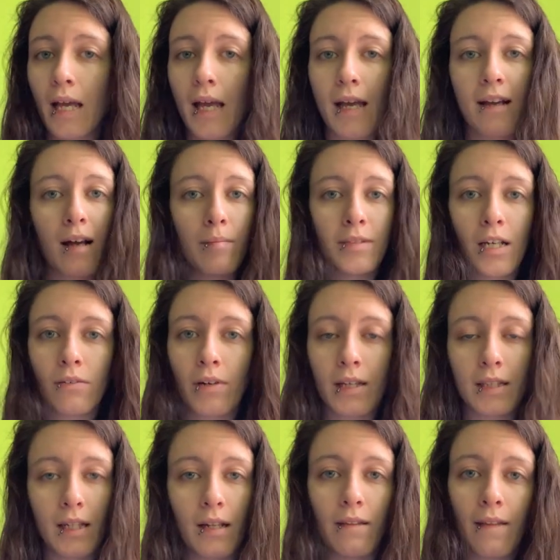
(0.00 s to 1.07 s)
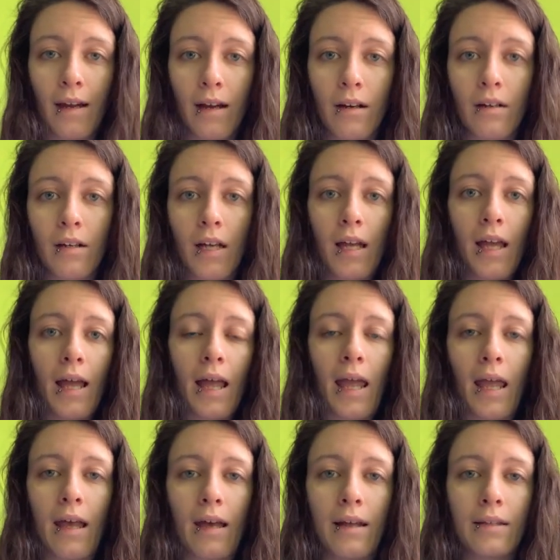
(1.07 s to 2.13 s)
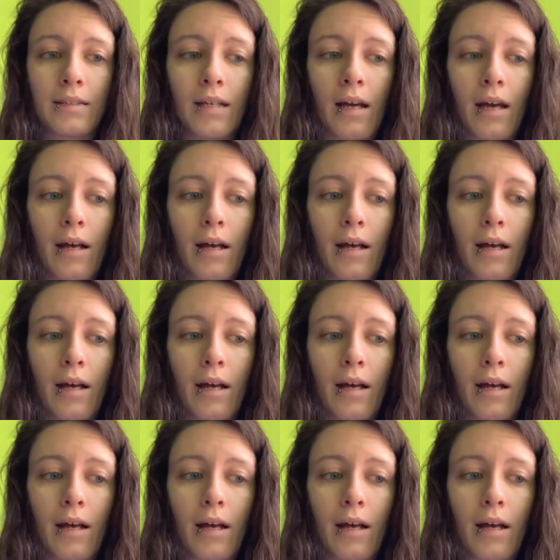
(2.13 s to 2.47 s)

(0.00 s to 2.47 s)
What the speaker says: It comes out right then and there, and